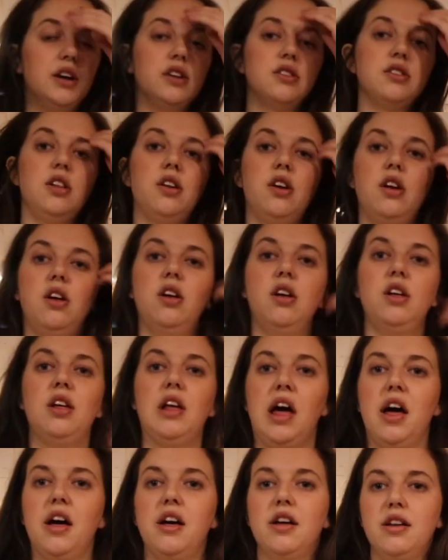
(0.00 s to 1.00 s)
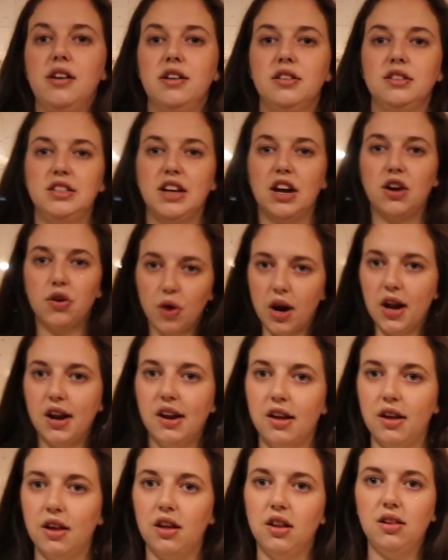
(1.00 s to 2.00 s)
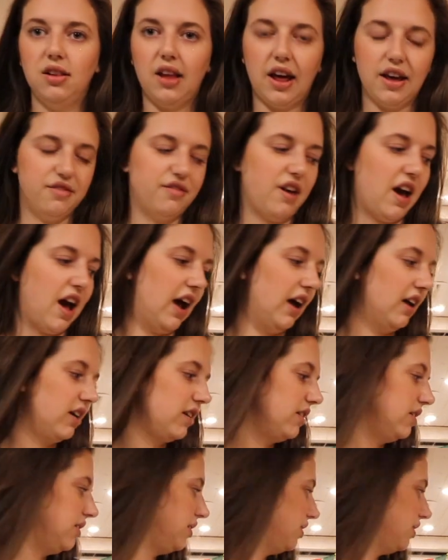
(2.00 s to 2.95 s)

here's a little decorating life hack.